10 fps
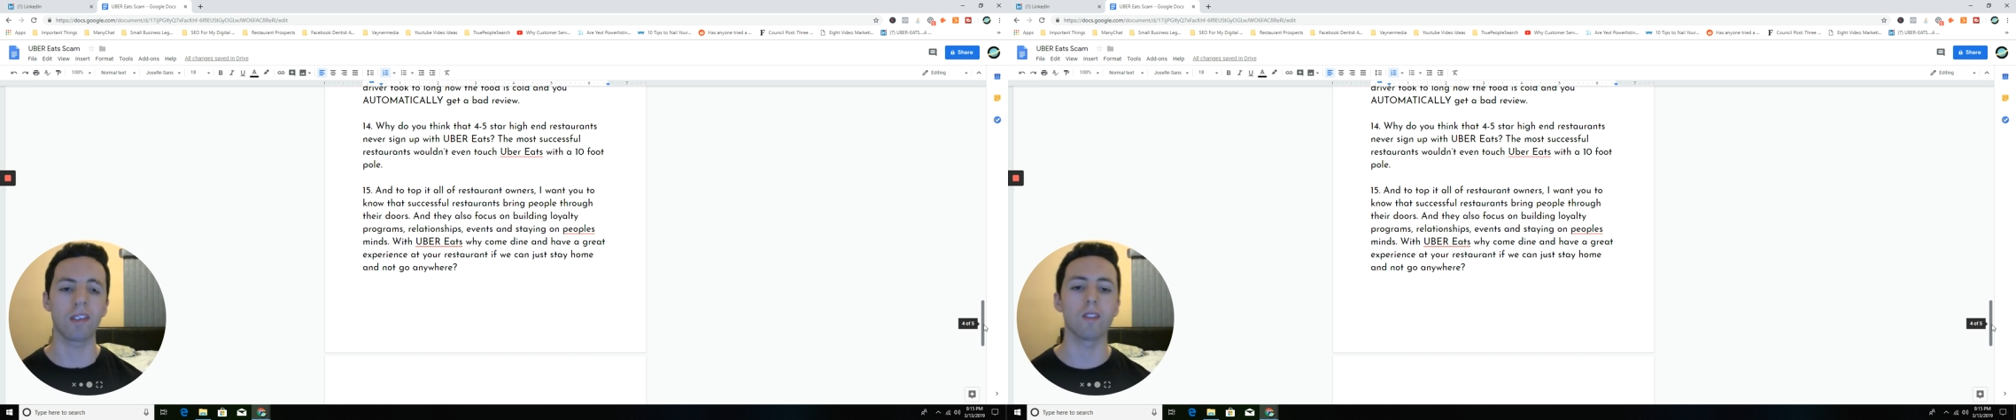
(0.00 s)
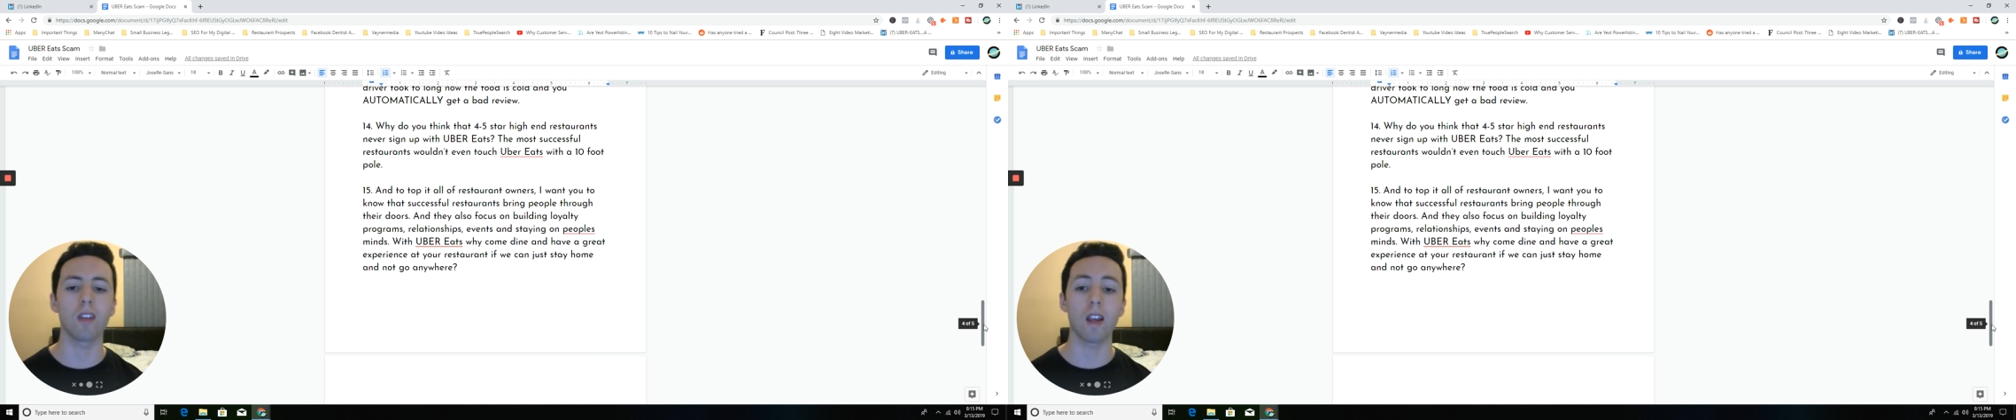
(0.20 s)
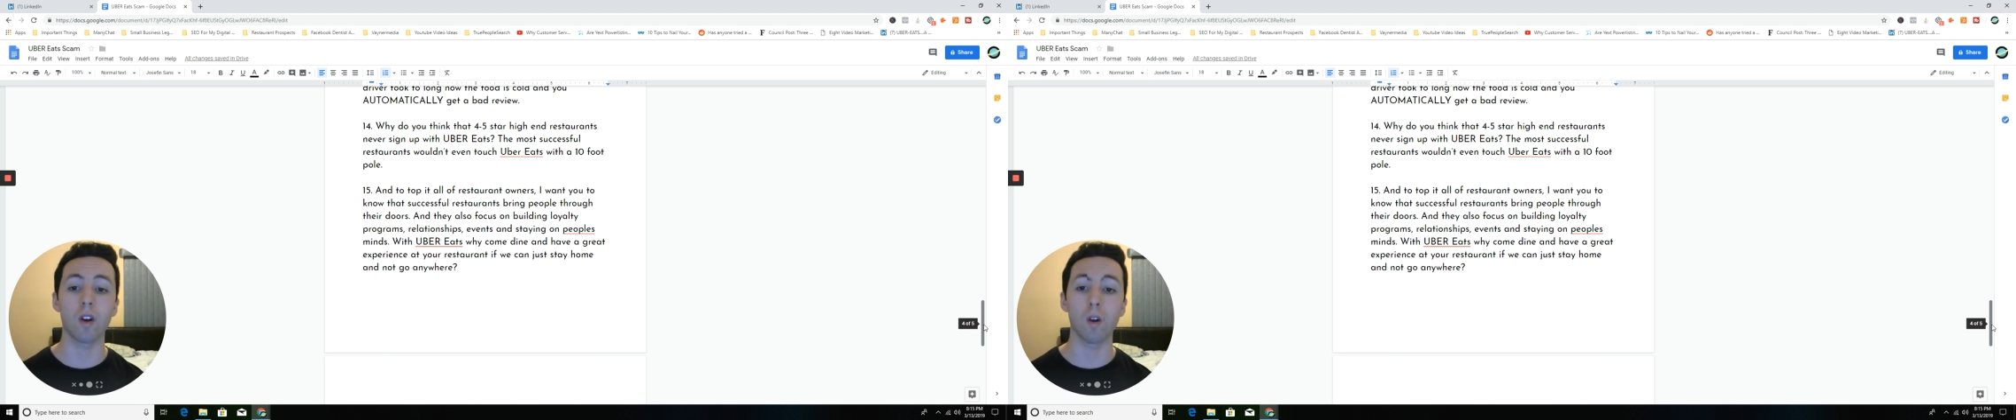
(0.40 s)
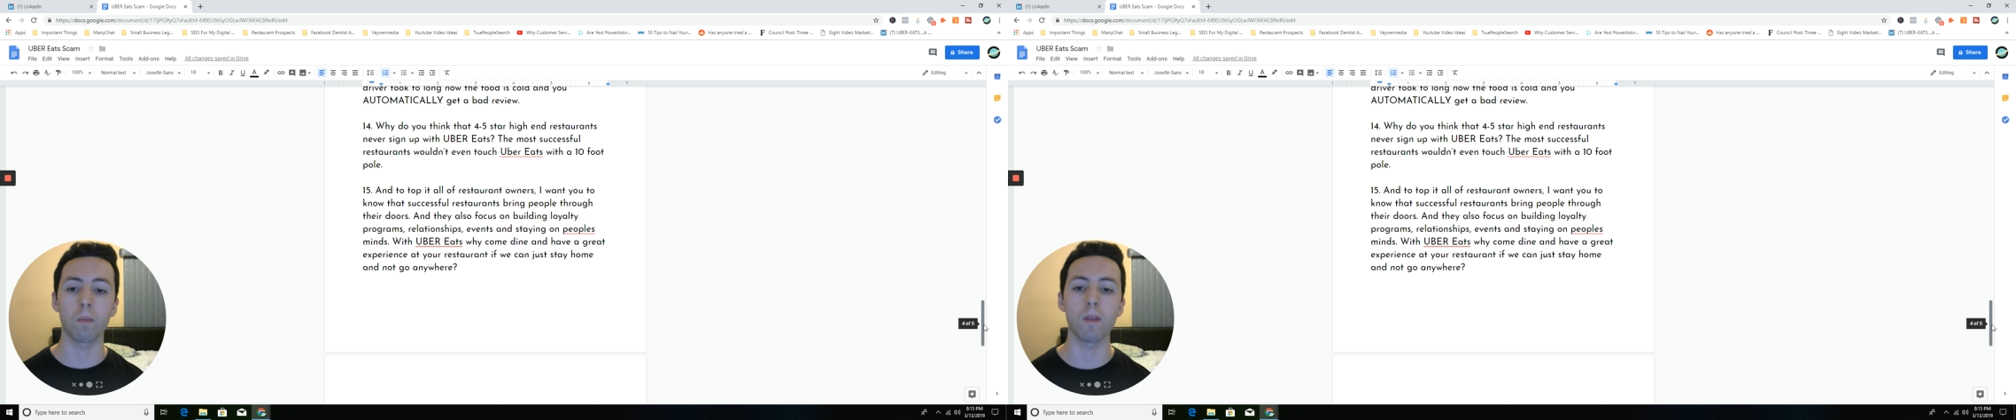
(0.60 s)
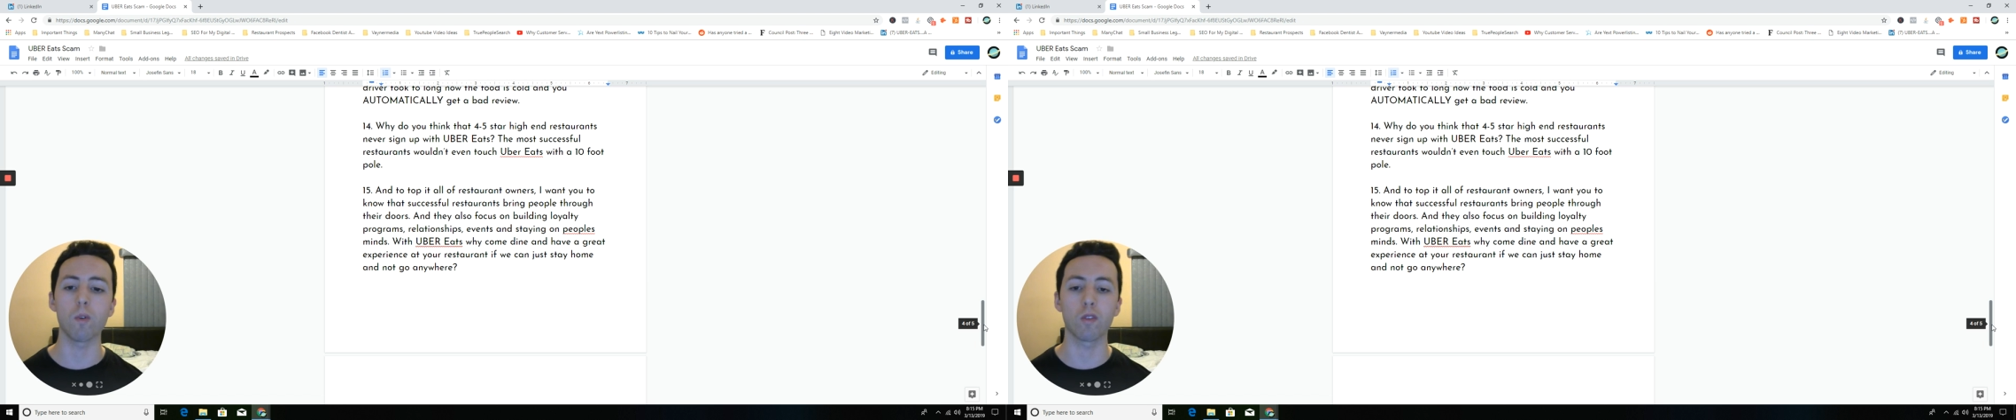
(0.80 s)
and staying on
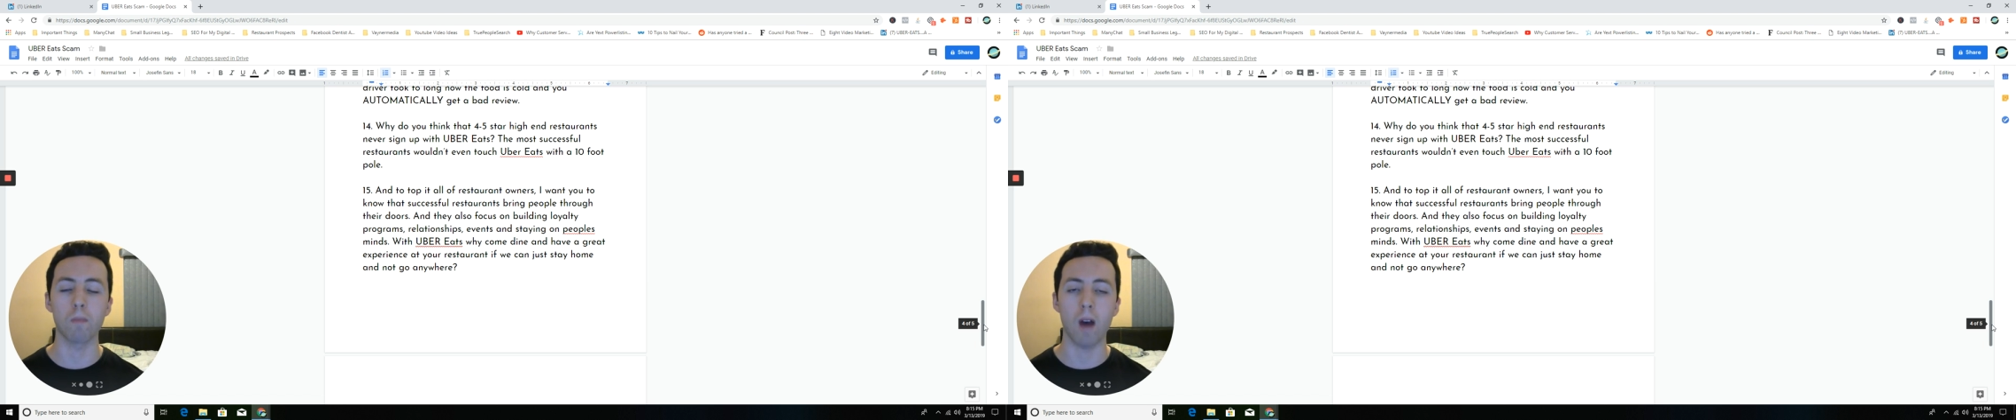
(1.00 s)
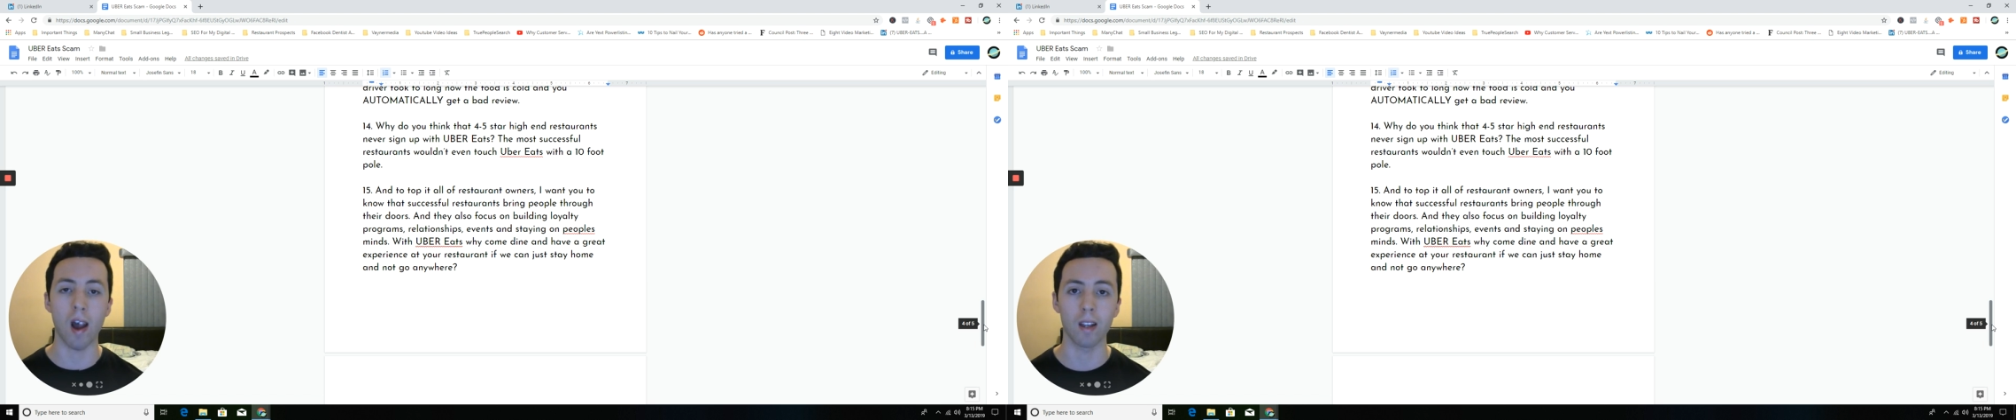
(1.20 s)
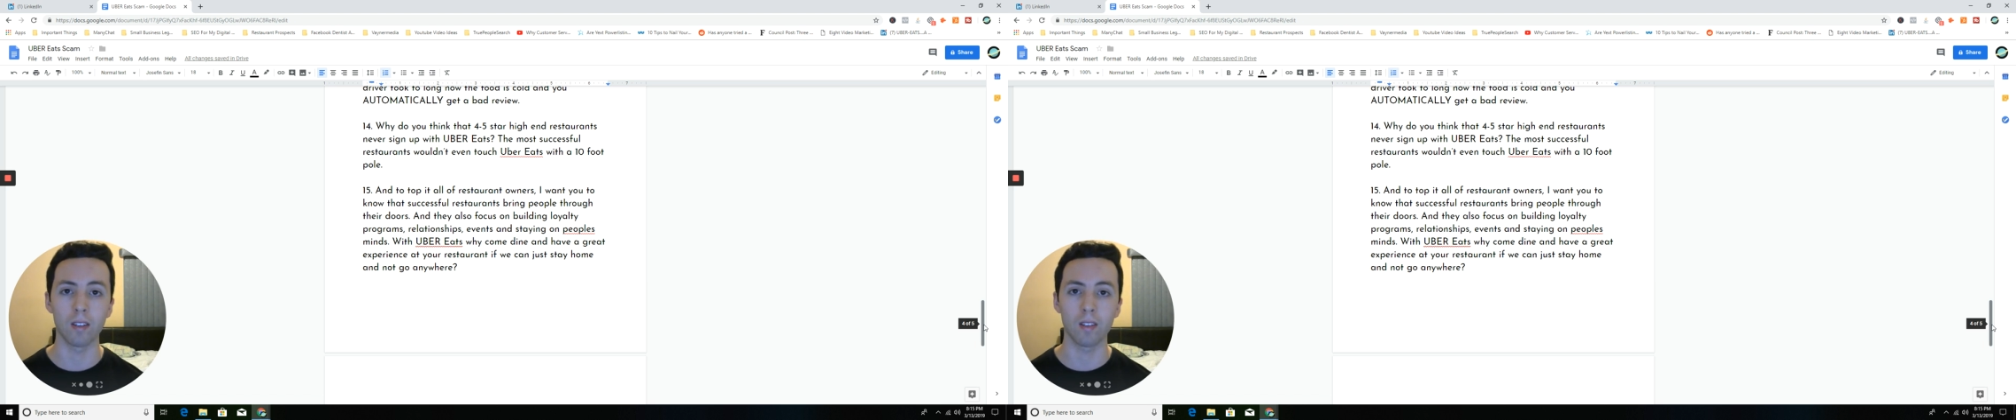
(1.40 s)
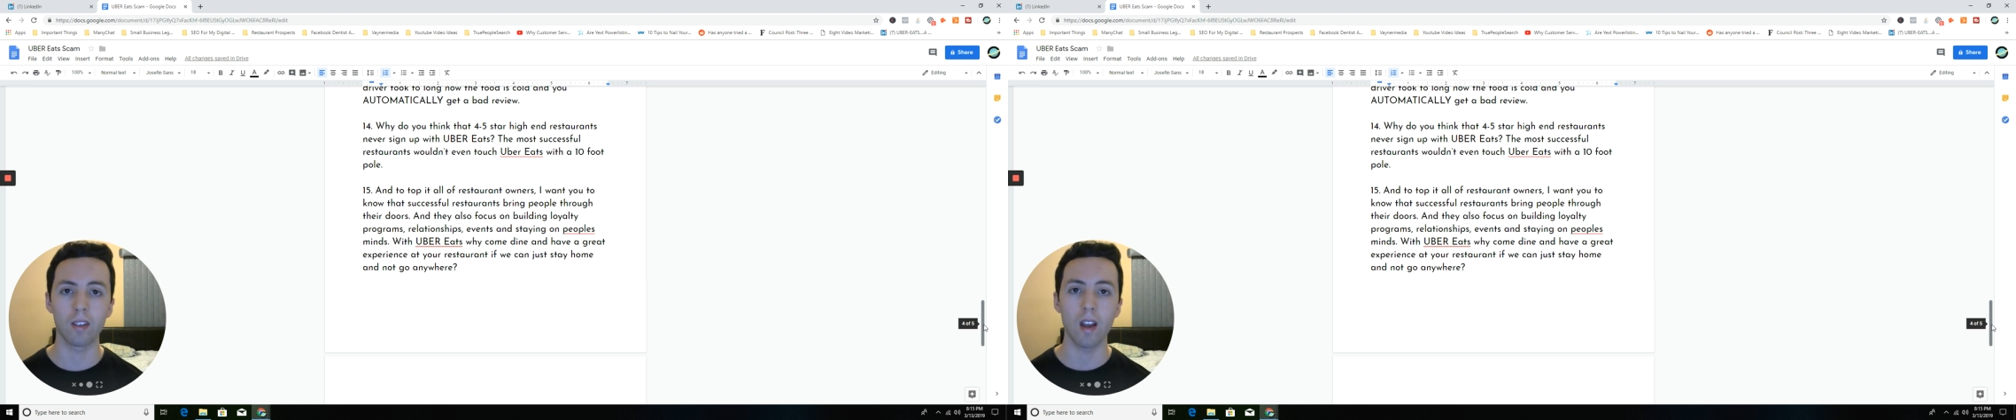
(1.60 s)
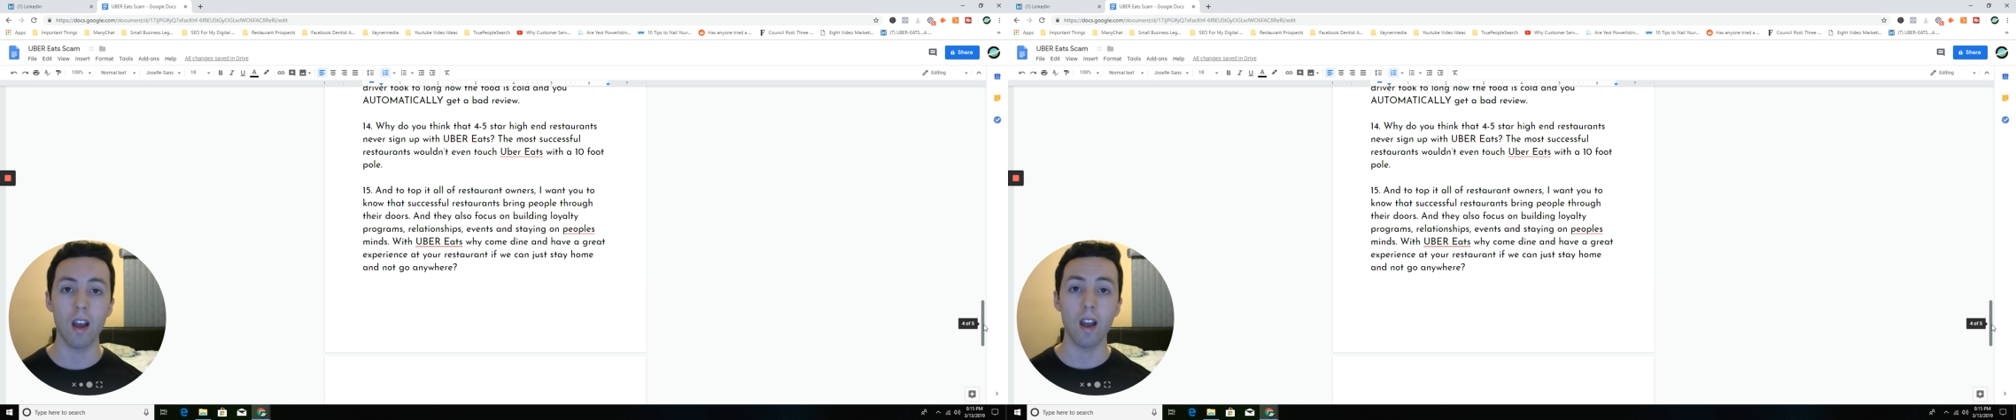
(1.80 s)
people's minds.